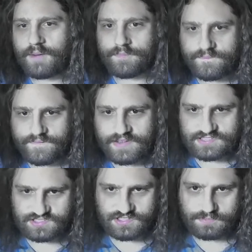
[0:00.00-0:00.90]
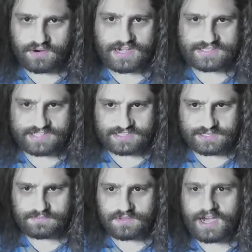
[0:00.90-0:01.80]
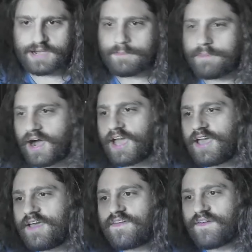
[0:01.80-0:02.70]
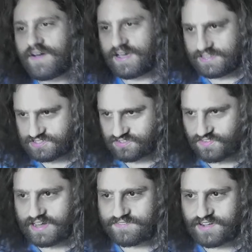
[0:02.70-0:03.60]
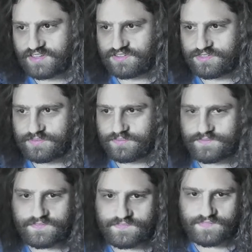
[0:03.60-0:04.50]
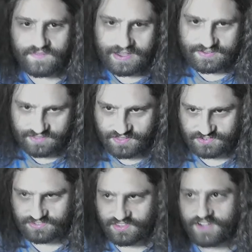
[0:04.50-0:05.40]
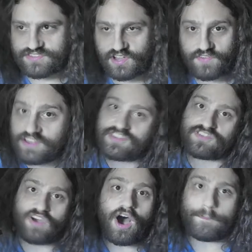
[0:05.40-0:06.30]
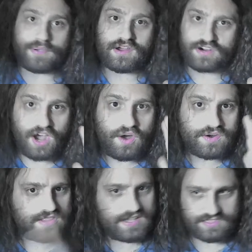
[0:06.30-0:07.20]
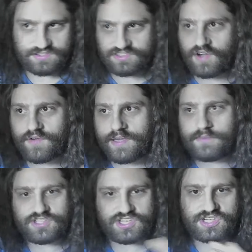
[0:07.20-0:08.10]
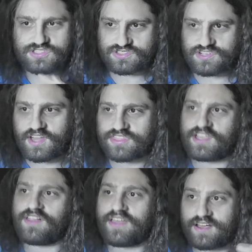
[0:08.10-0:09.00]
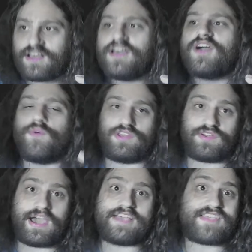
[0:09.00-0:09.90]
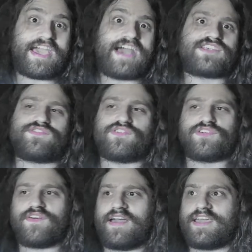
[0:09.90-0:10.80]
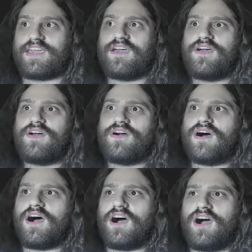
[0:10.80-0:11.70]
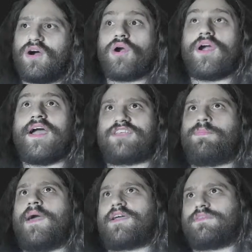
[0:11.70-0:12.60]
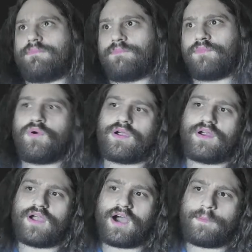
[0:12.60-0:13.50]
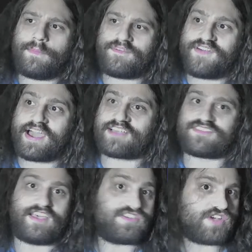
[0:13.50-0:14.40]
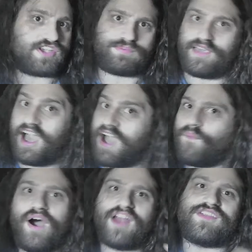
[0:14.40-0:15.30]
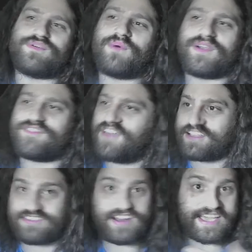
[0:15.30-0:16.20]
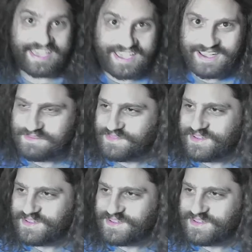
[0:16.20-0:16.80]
This is the processing block. But this is a lot of the other stuff. So this is all pure coded. Like, there's no images. There's nothing. Like, when you guys ask for like or expect more effects, trust me, I want to do more effects, and I am.